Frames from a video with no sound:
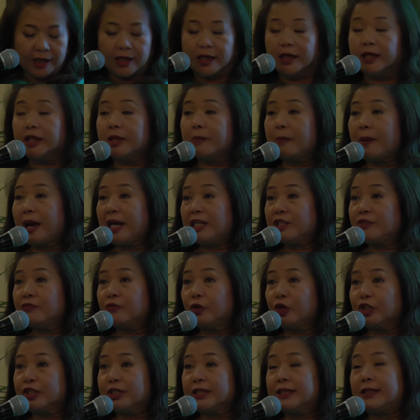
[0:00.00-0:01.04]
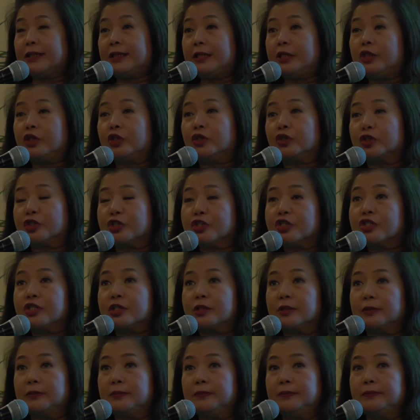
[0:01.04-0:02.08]
In the past 14
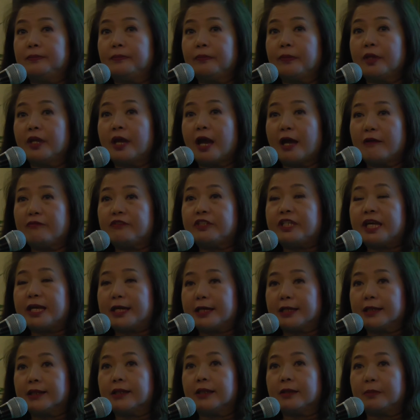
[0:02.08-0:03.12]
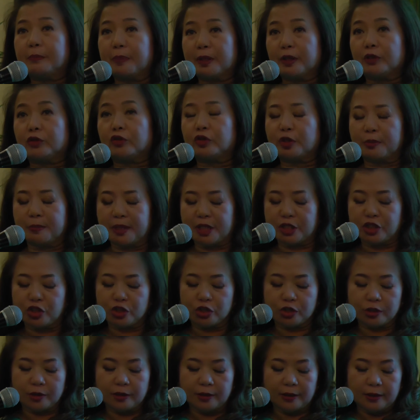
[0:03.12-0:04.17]
years, I've taken the
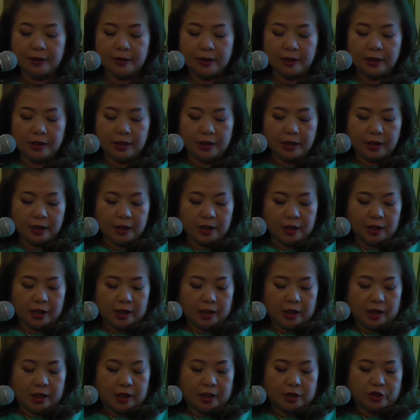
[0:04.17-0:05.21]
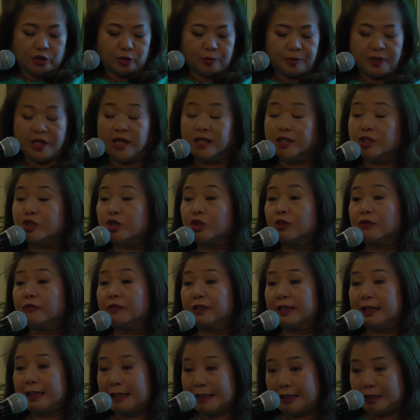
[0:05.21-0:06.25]
pilgrimage to be a
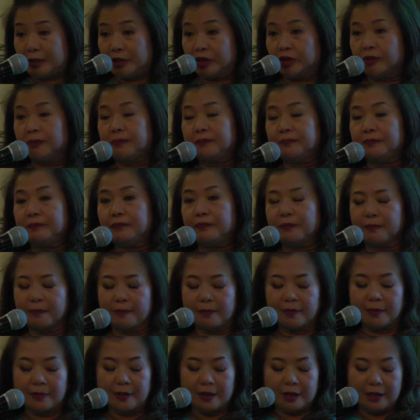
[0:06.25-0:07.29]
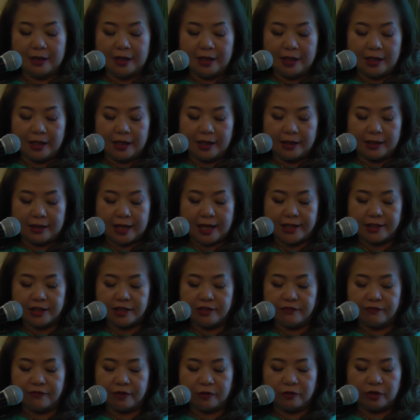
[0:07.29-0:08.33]
servant leader. And that's
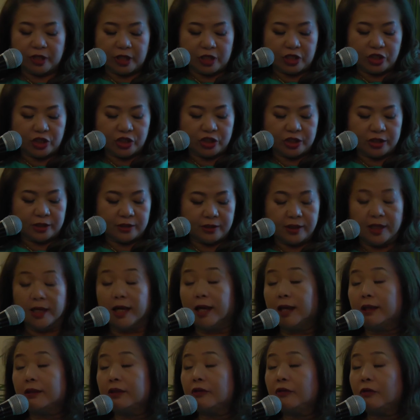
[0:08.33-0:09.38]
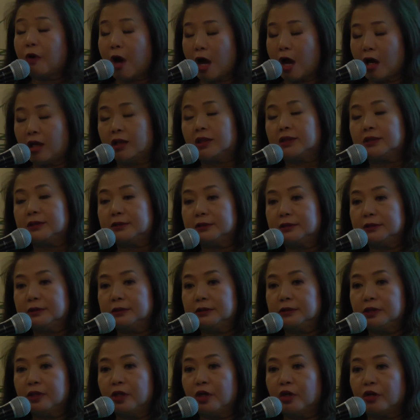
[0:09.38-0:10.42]
the foundation and the rock
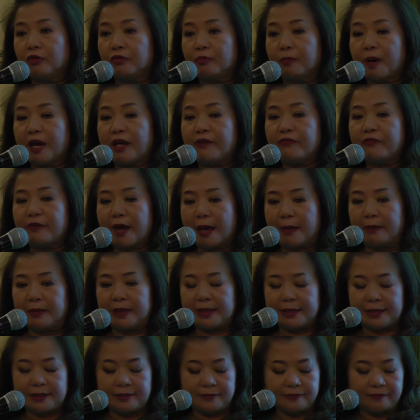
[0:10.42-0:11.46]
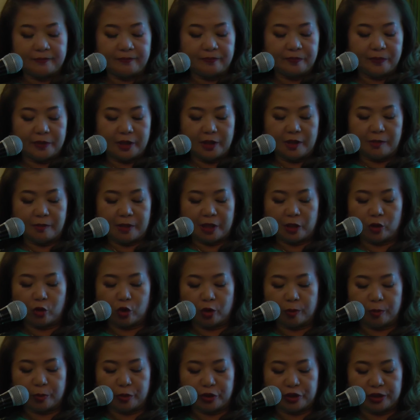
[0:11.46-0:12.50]
of my family and my
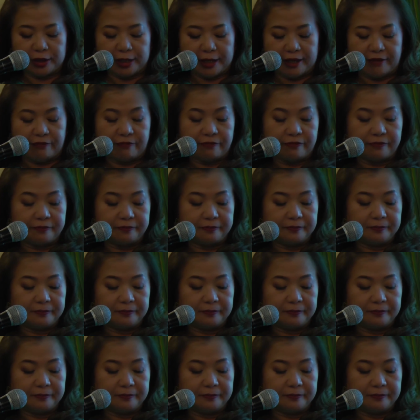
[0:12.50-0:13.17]
corporate life.